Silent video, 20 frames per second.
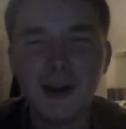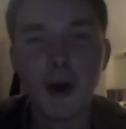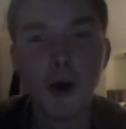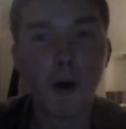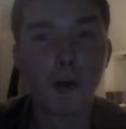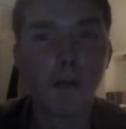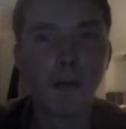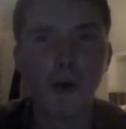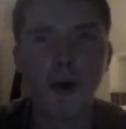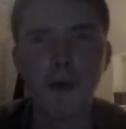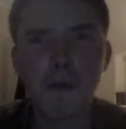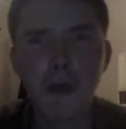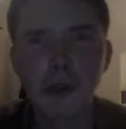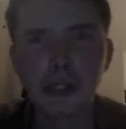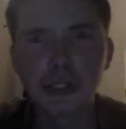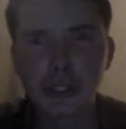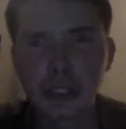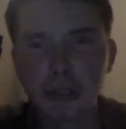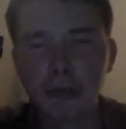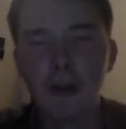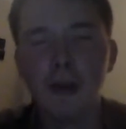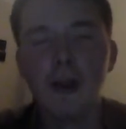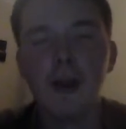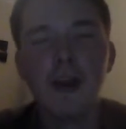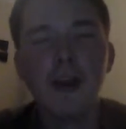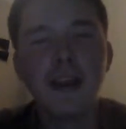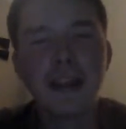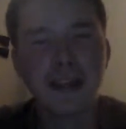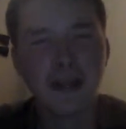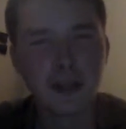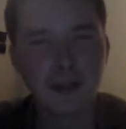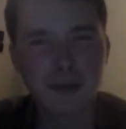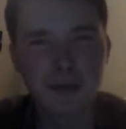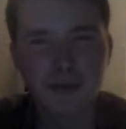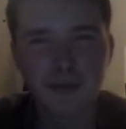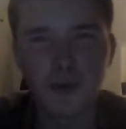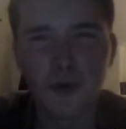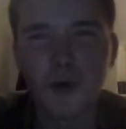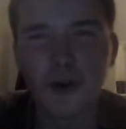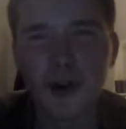Abort mission! It was
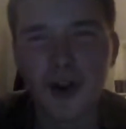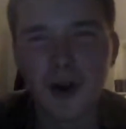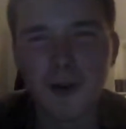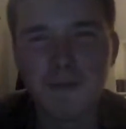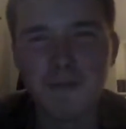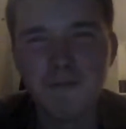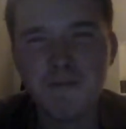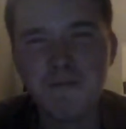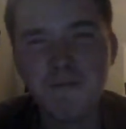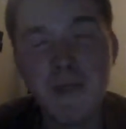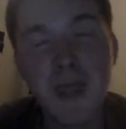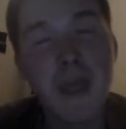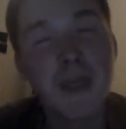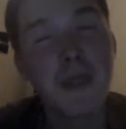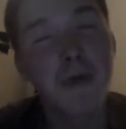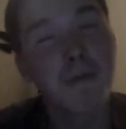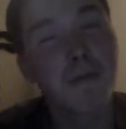before the